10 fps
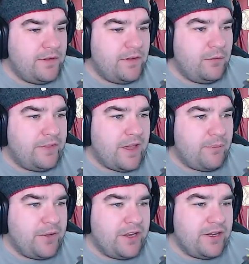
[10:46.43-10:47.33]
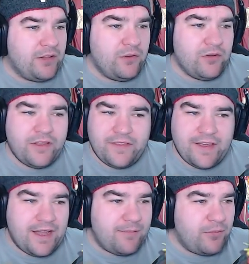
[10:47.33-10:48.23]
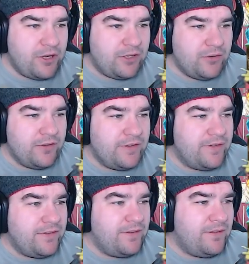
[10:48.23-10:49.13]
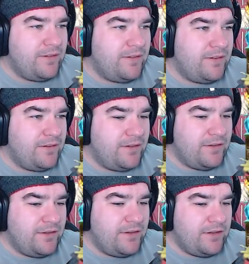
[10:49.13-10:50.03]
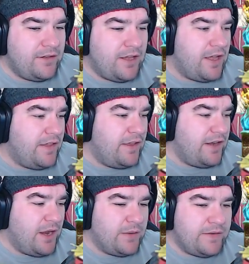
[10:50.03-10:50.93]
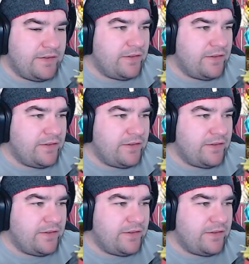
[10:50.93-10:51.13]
With that bounty. Look at that. My goodness. And then now it's just